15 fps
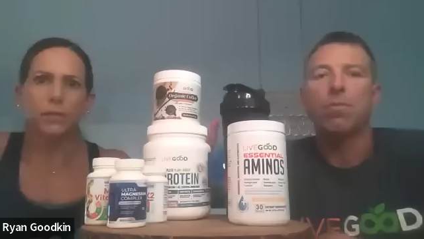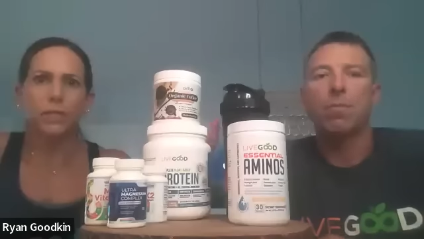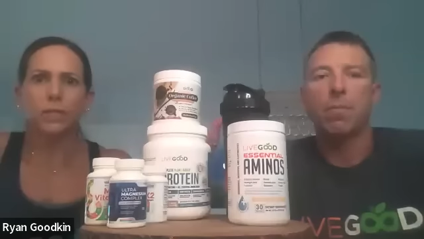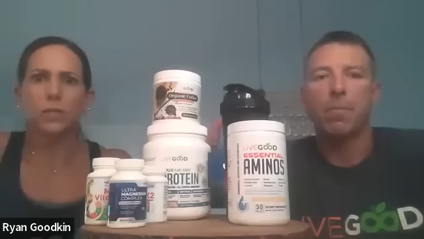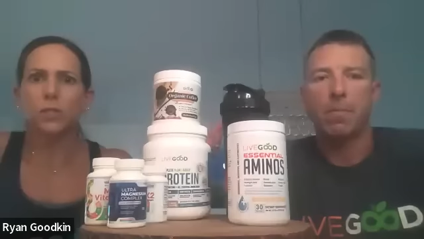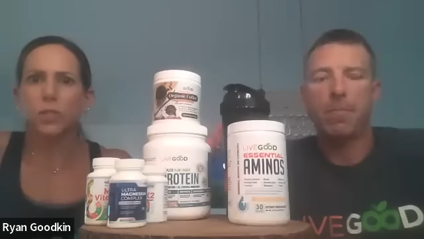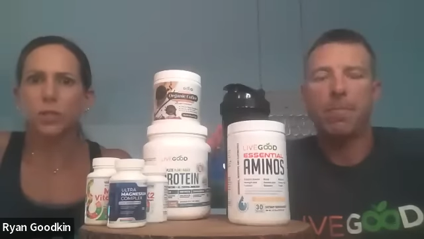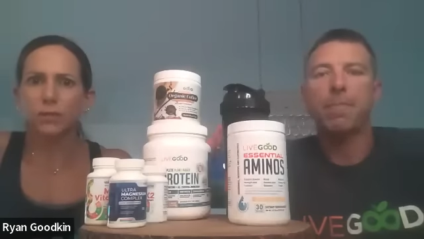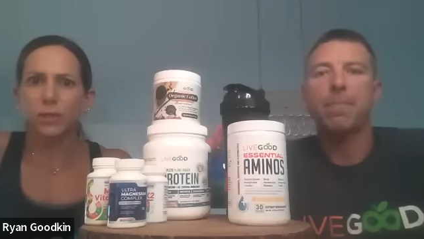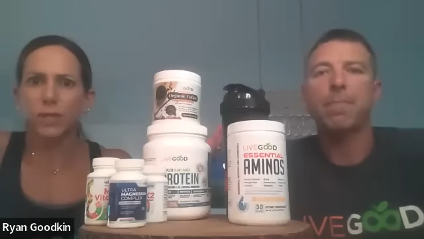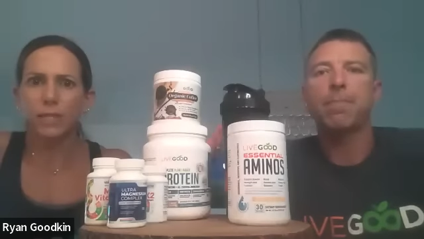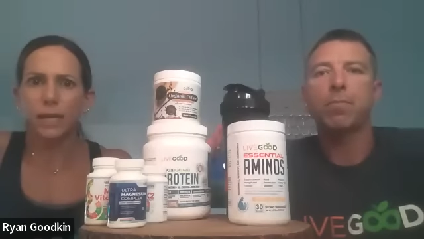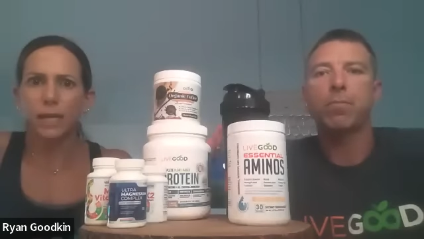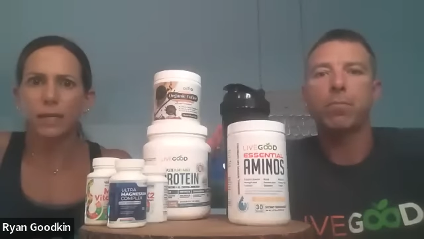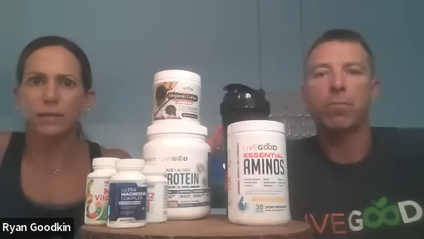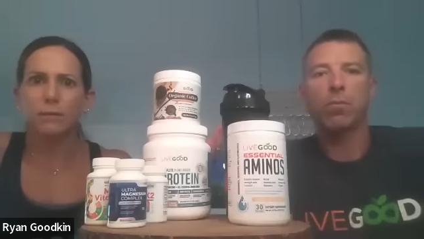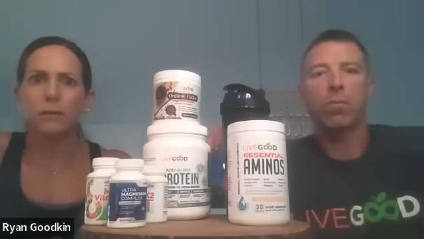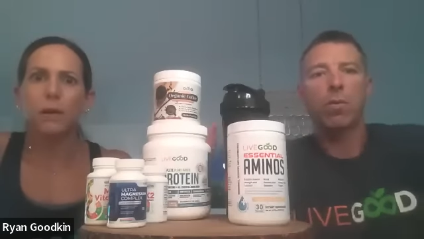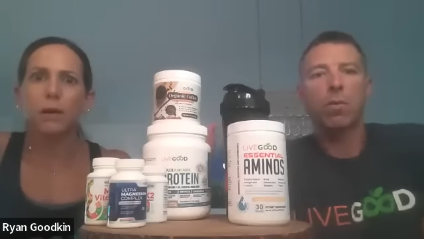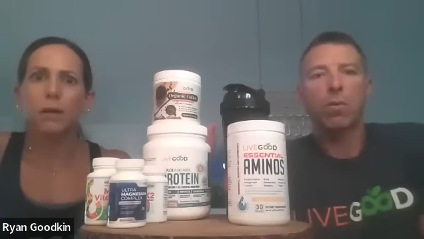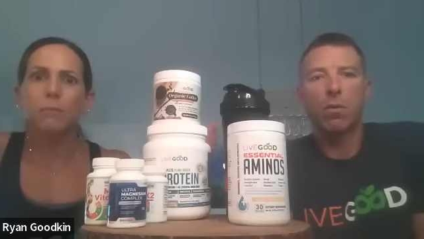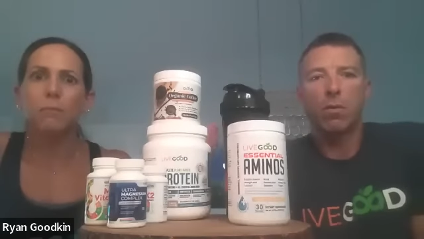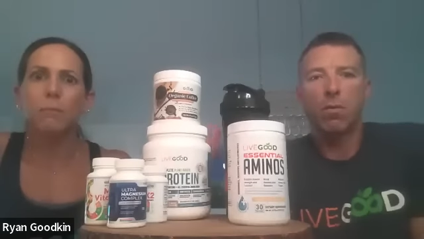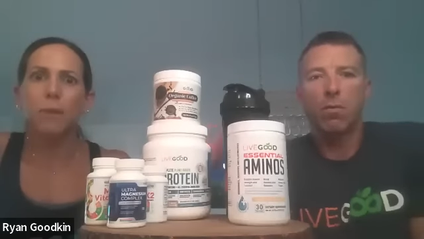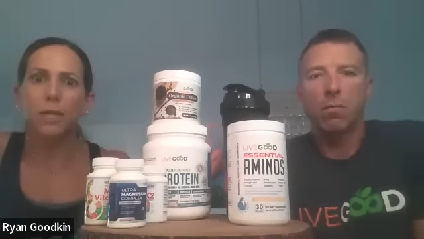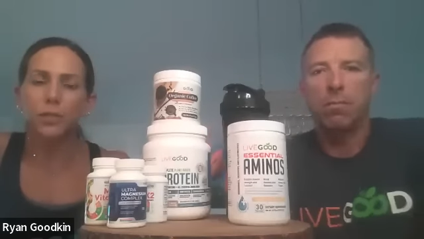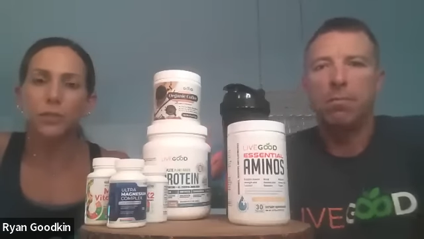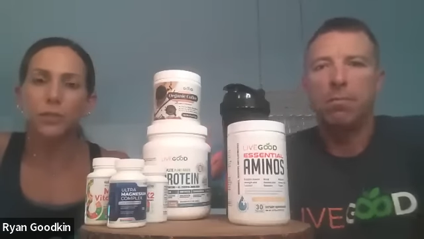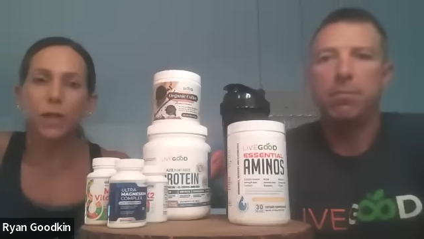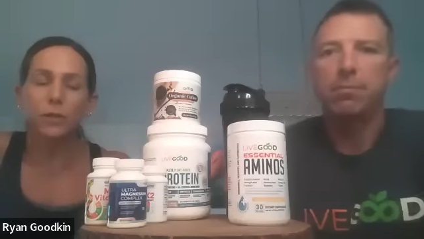Speaker 1: It says a serving size.
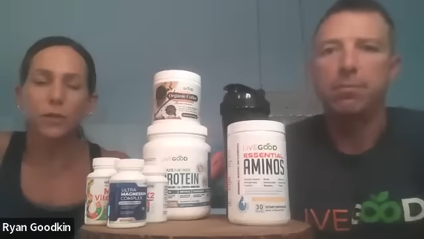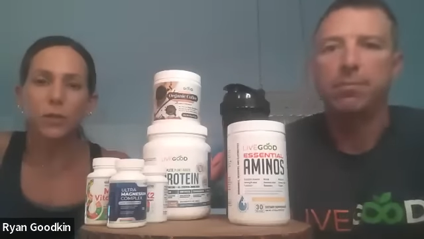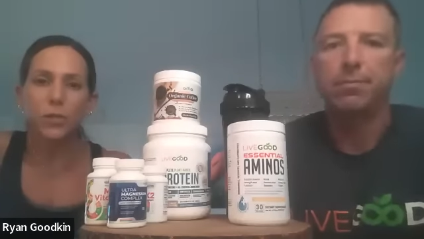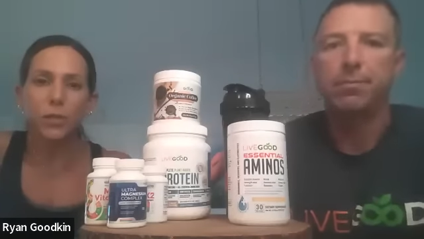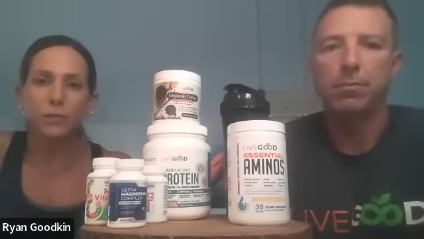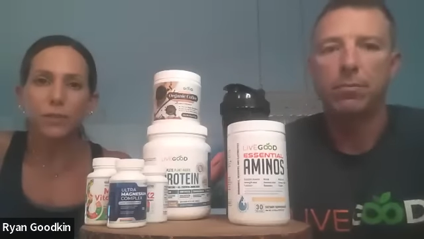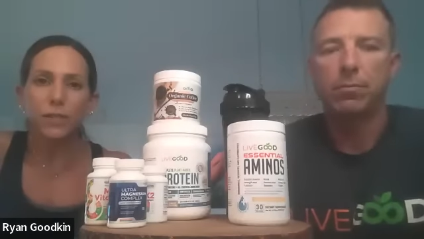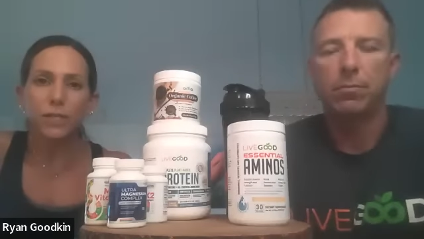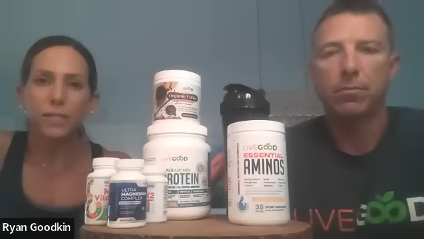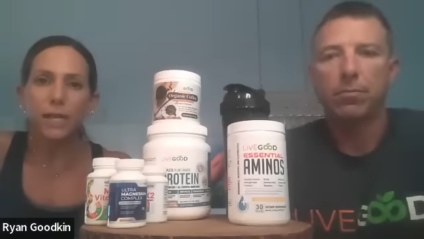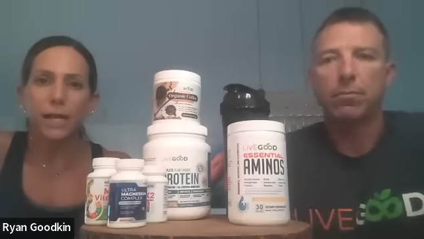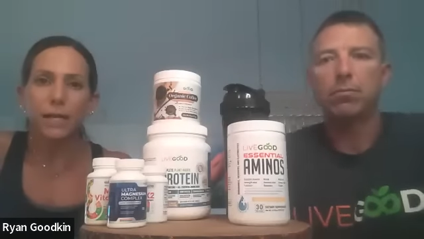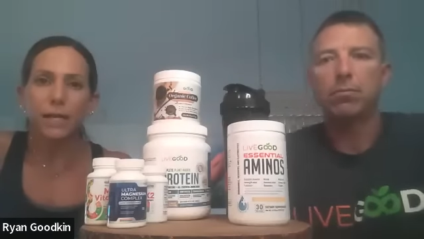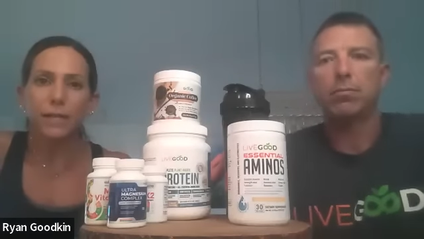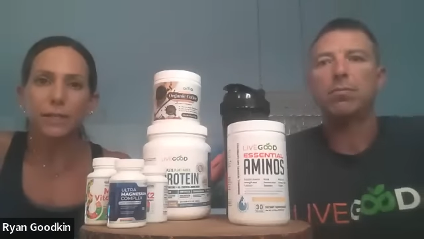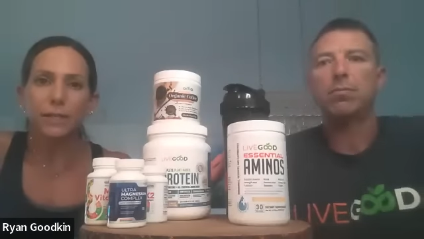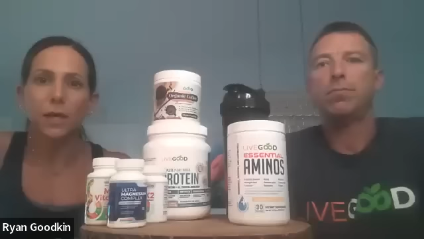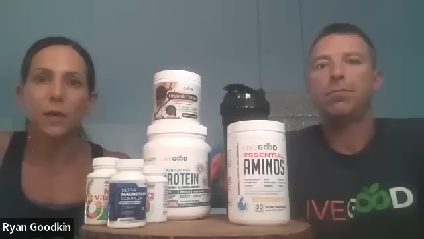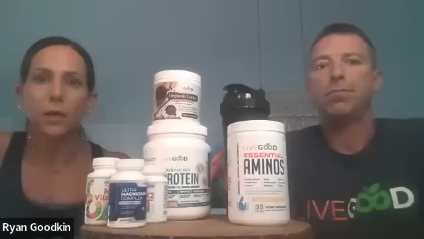Measure out the serving size